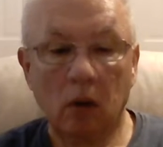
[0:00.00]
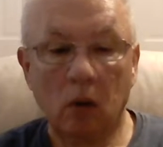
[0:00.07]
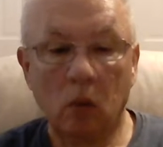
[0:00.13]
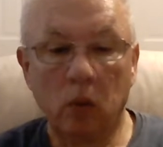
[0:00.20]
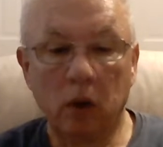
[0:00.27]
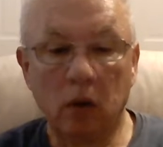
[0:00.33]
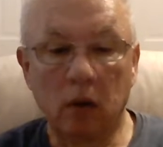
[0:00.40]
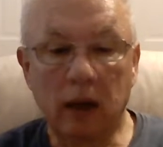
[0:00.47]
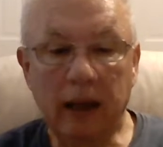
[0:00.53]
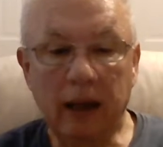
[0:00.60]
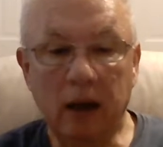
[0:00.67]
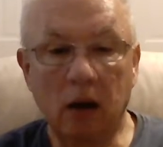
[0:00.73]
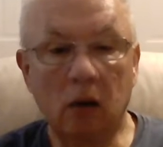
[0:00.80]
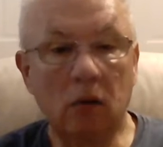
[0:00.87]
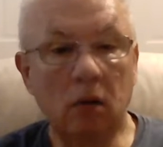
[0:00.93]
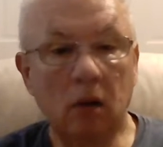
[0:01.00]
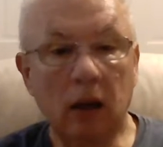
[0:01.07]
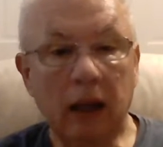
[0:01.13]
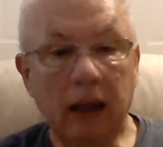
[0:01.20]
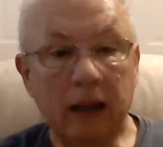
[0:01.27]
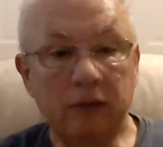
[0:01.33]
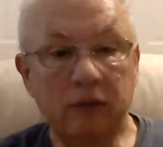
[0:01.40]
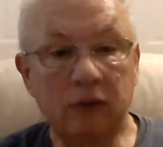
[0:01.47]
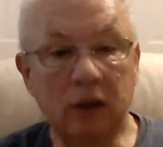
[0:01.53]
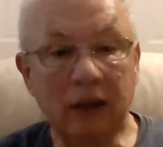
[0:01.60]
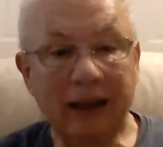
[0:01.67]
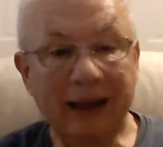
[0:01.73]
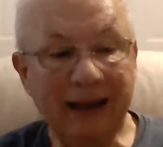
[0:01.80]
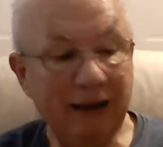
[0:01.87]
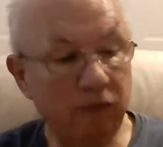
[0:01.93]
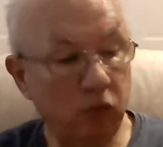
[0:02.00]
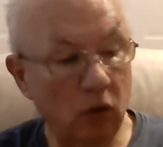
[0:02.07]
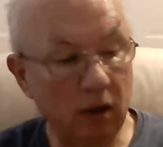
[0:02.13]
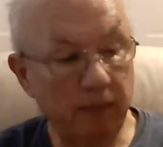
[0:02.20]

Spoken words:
We are now at the halfway